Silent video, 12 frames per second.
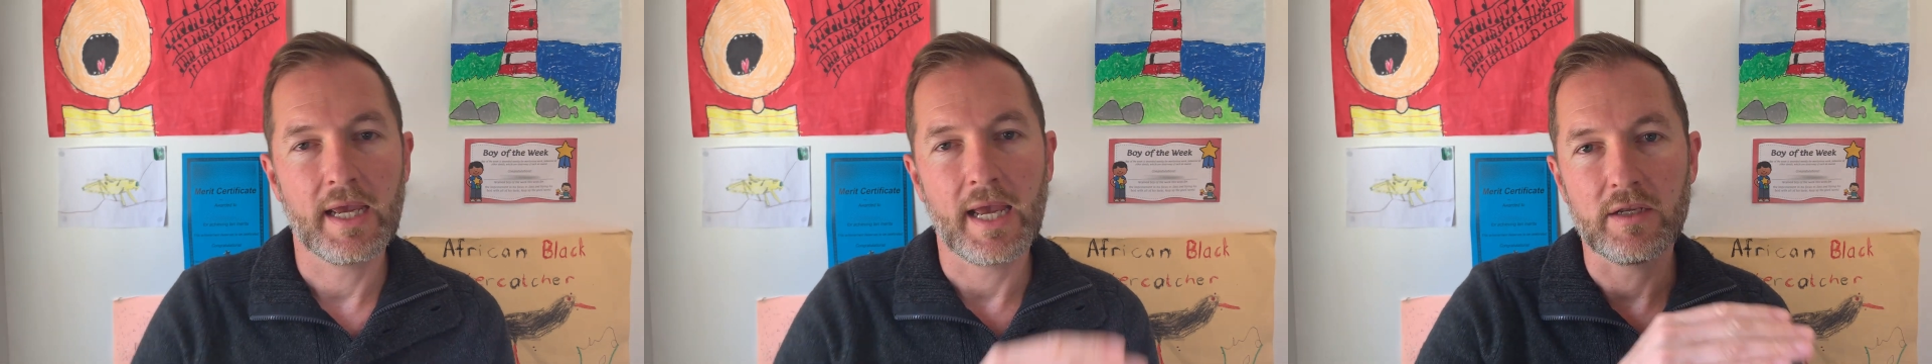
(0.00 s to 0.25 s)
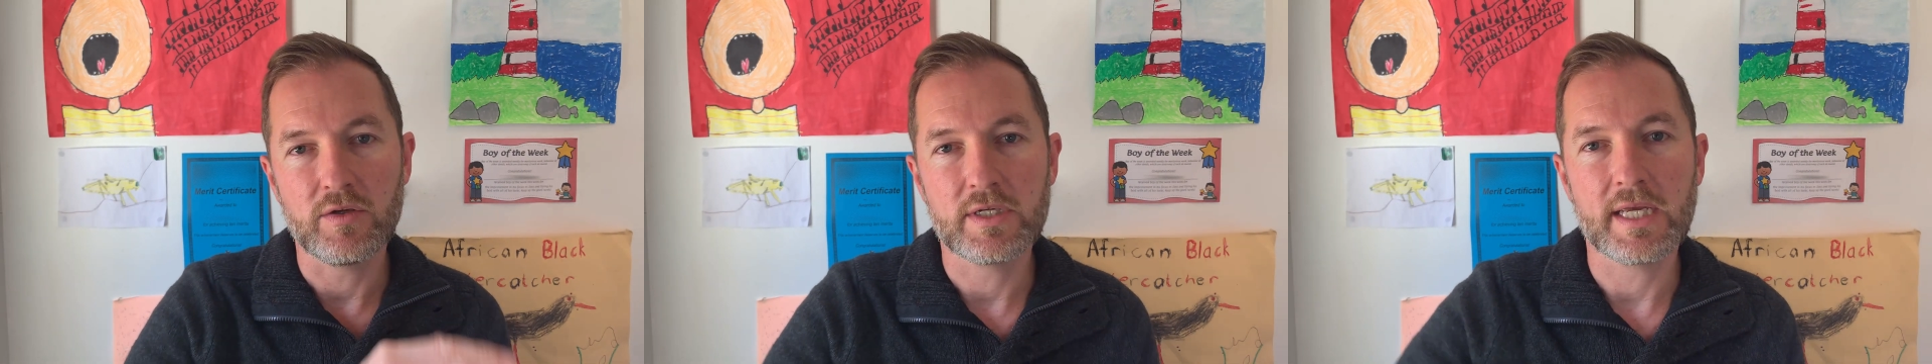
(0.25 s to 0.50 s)

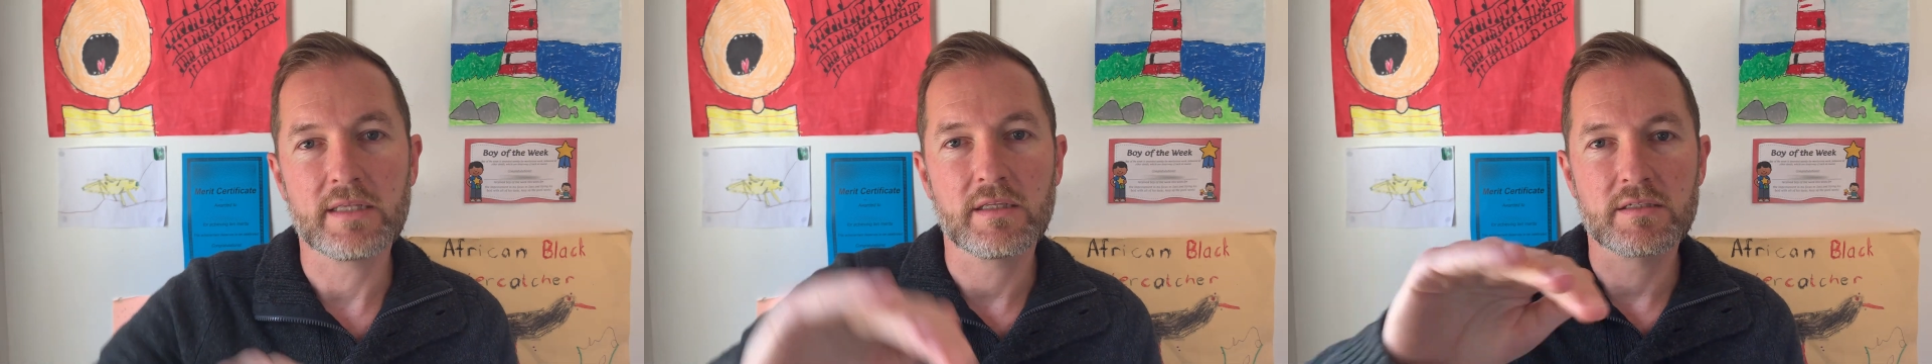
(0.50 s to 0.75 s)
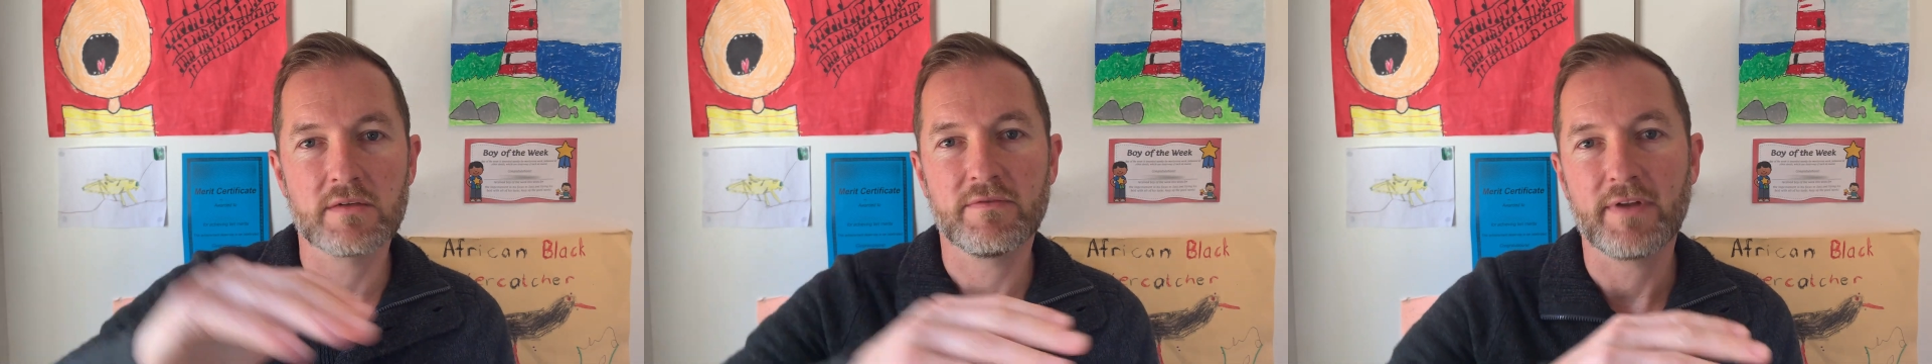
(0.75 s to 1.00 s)
And you get
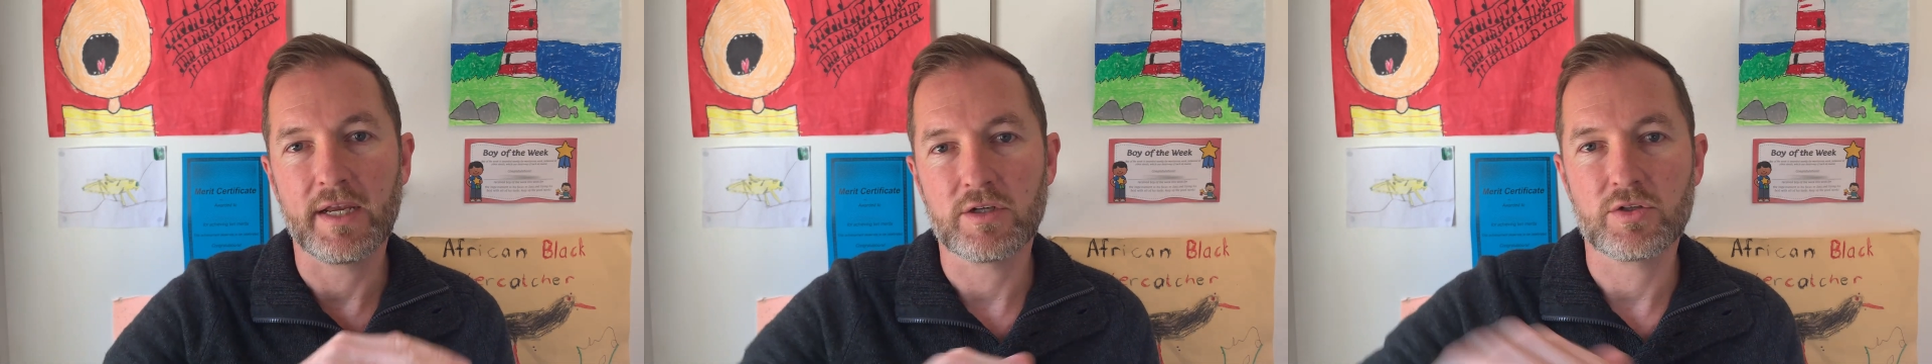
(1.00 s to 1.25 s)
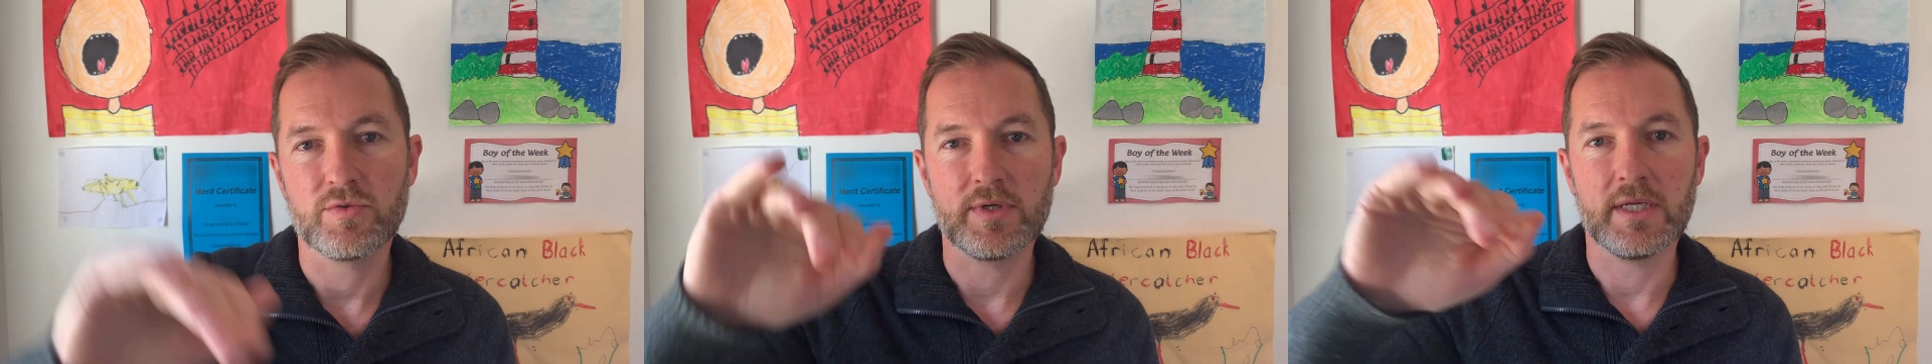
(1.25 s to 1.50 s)
this
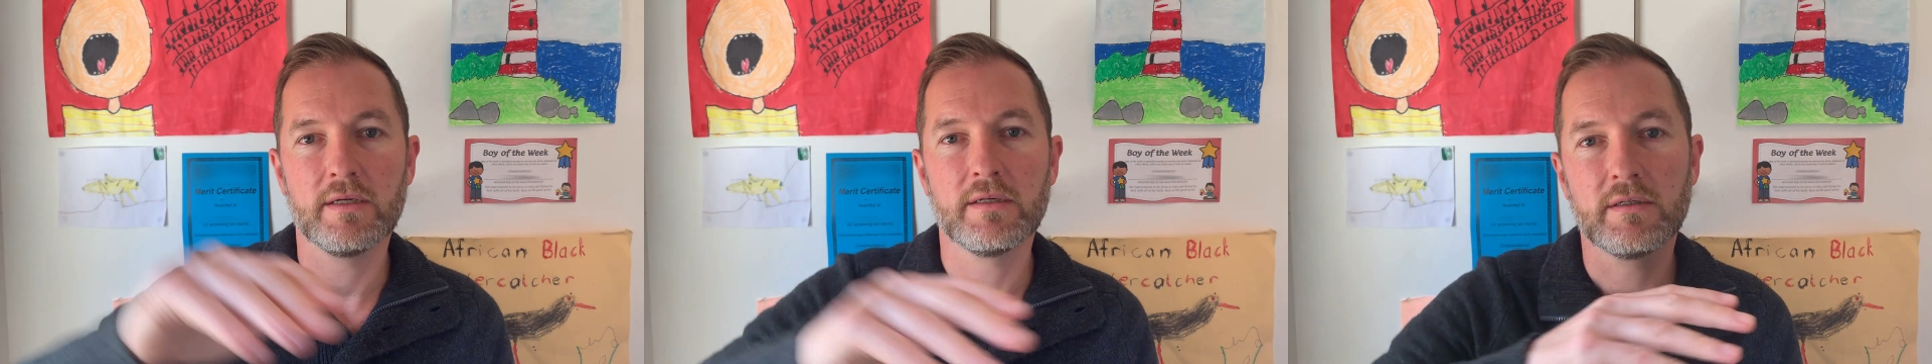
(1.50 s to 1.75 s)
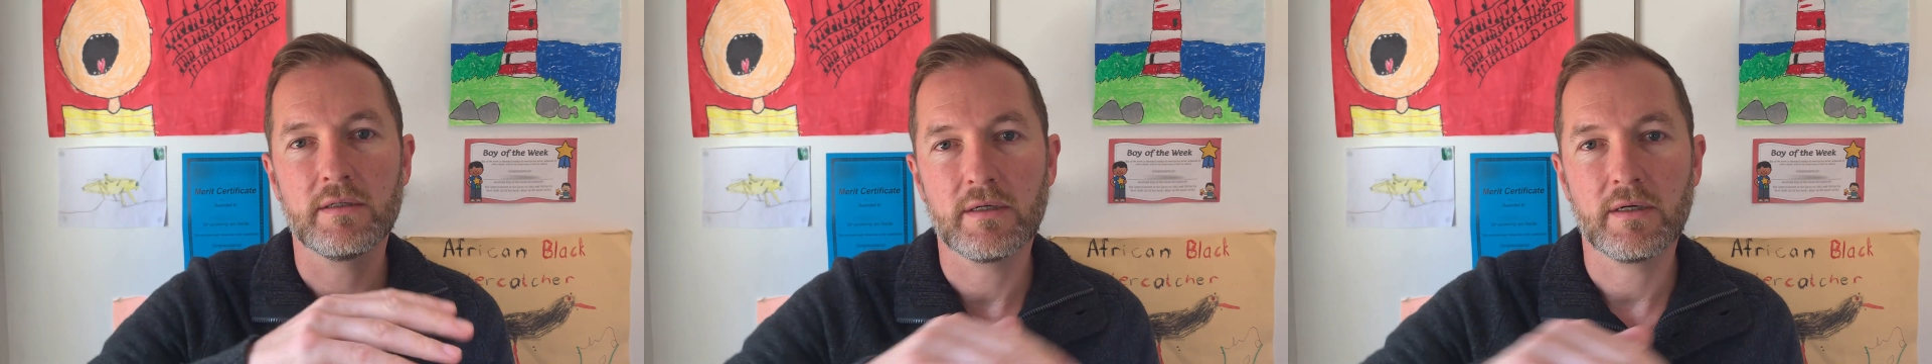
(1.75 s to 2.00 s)
inflationary
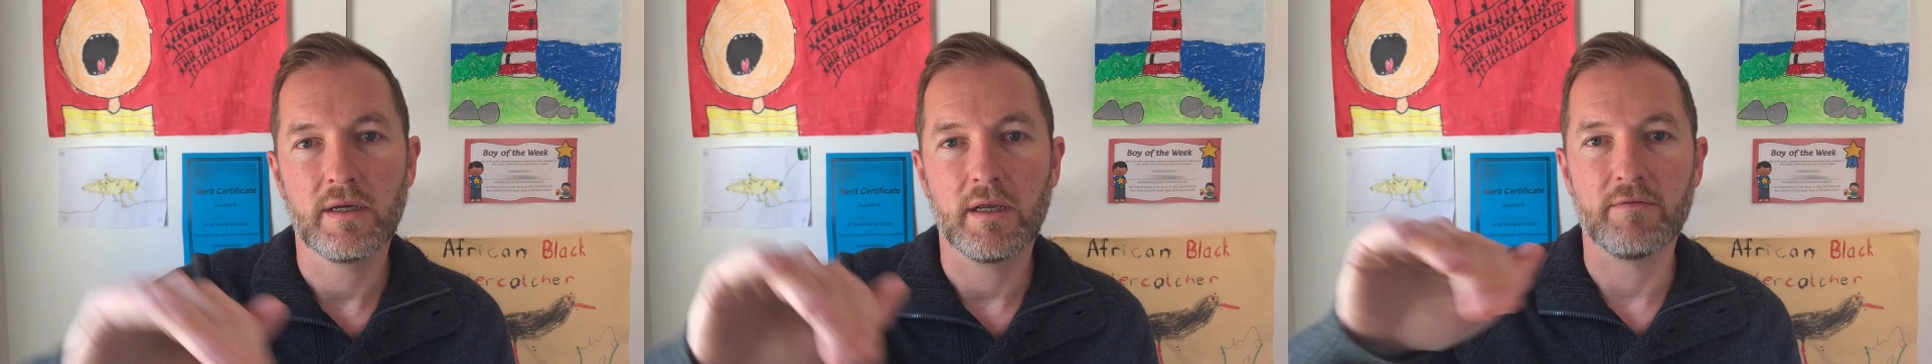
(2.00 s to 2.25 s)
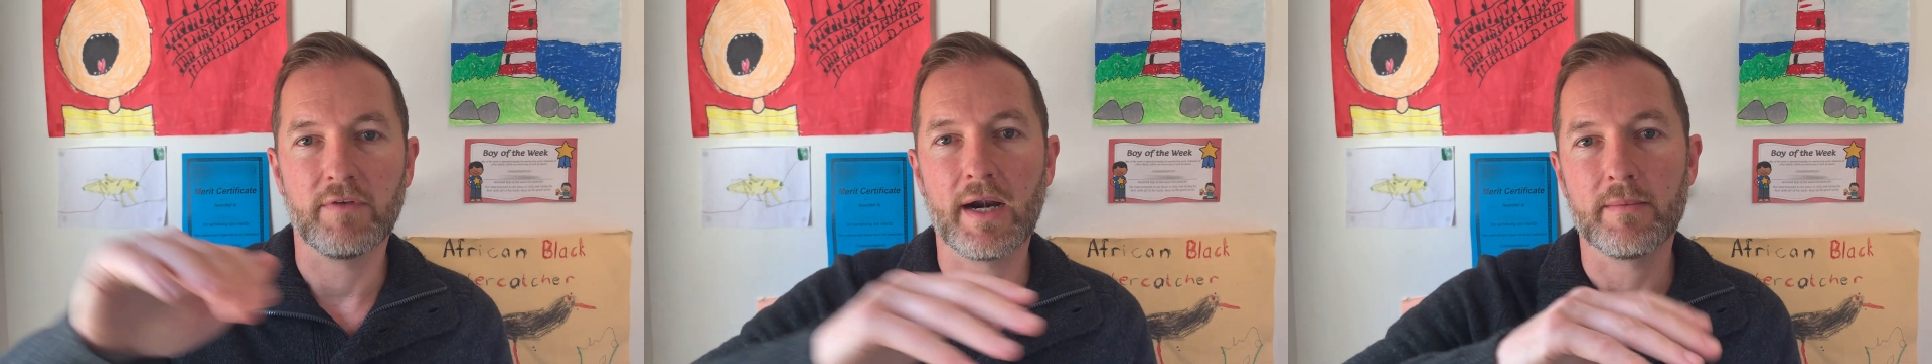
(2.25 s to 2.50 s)

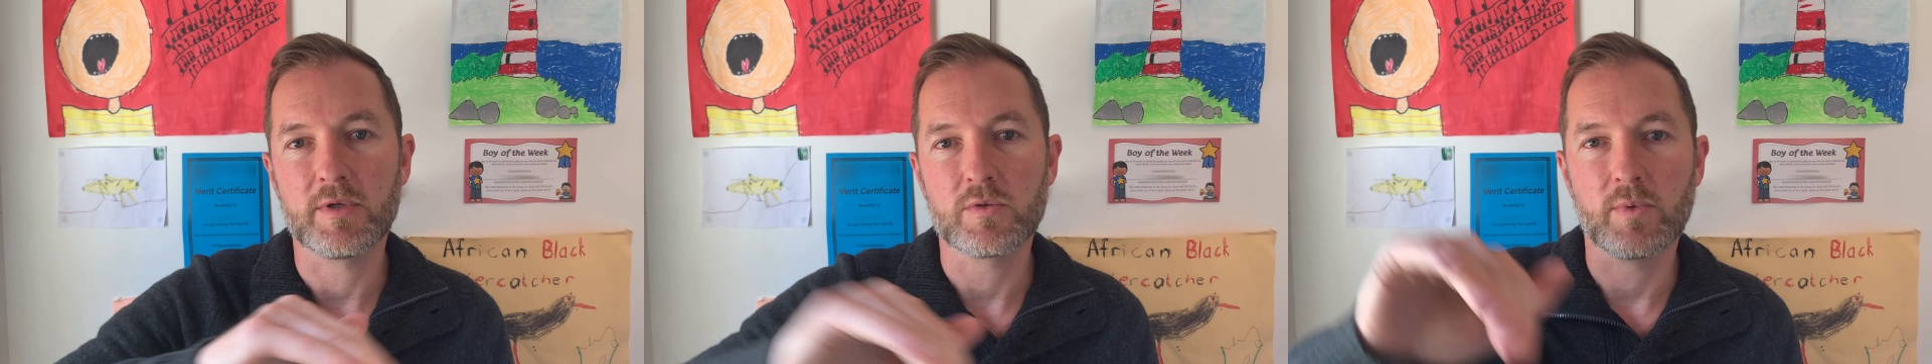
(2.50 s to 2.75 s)
environment